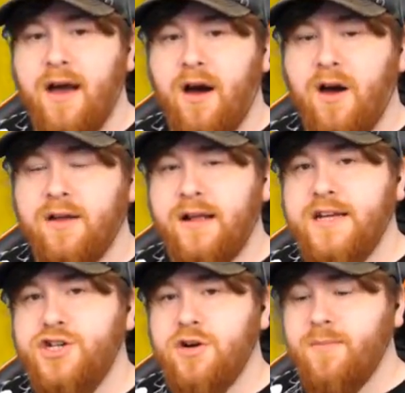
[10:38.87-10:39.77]

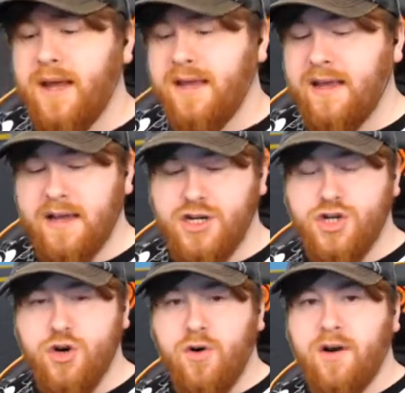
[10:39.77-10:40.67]
unless you're making a
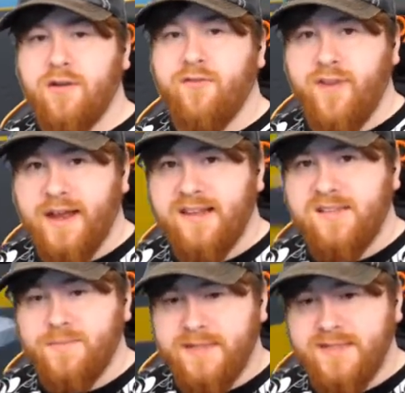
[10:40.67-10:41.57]
short, very
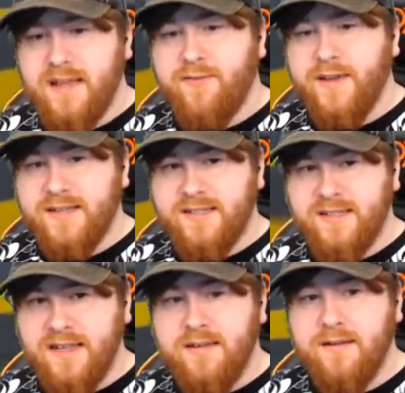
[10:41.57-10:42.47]
specific
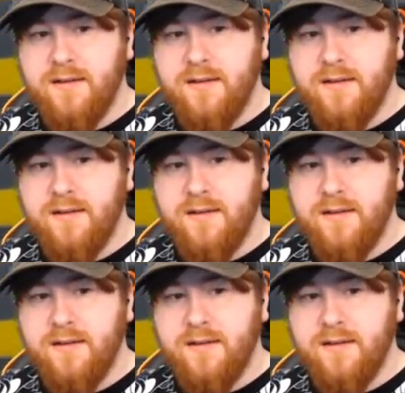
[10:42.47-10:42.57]
scene,